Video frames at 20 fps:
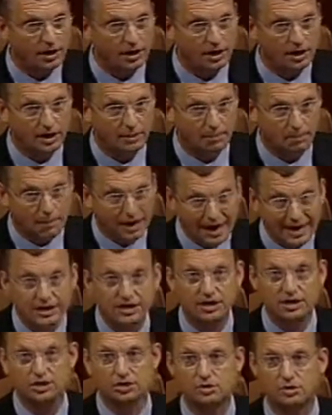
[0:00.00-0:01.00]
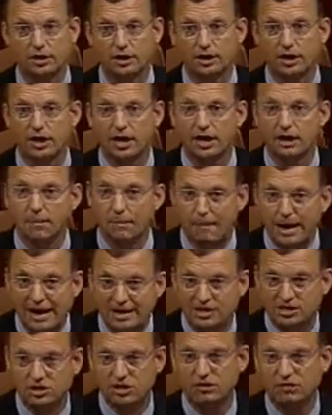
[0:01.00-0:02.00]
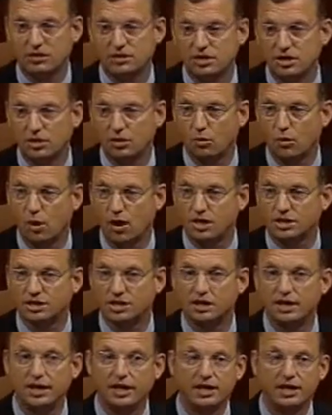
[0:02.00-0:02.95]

in my district and my service here in Washington,